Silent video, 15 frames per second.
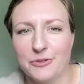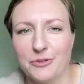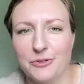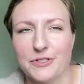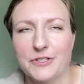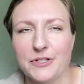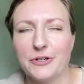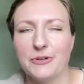
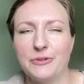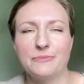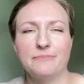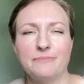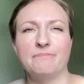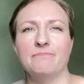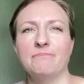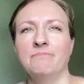cool. So
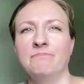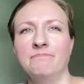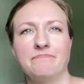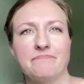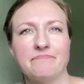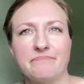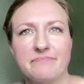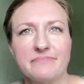
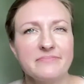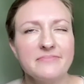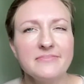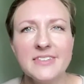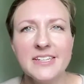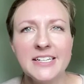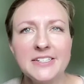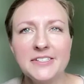
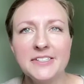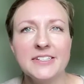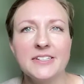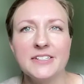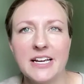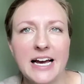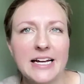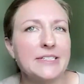
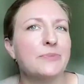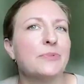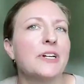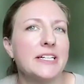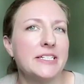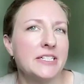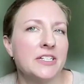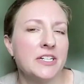I did what
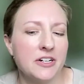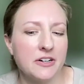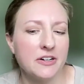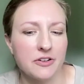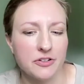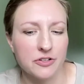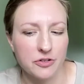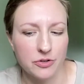I didn't hear
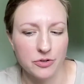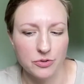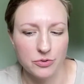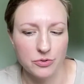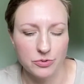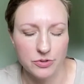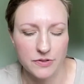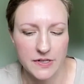
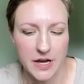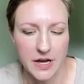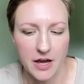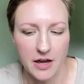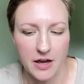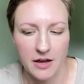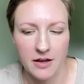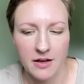you
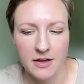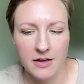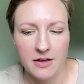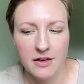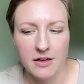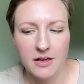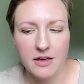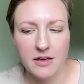say
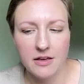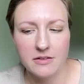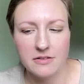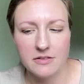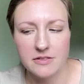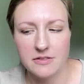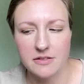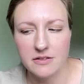
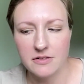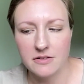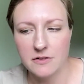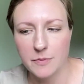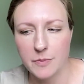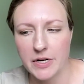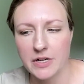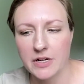is
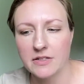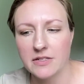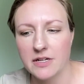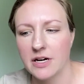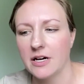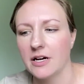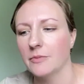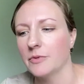spending
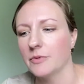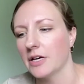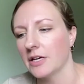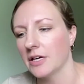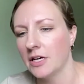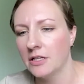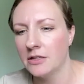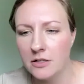time
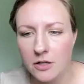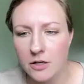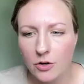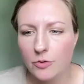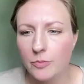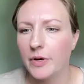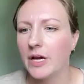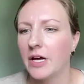like in the
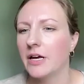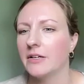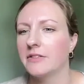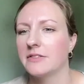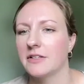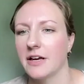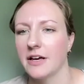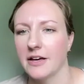code
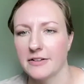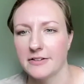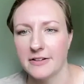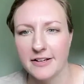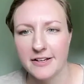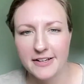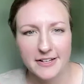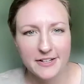base and,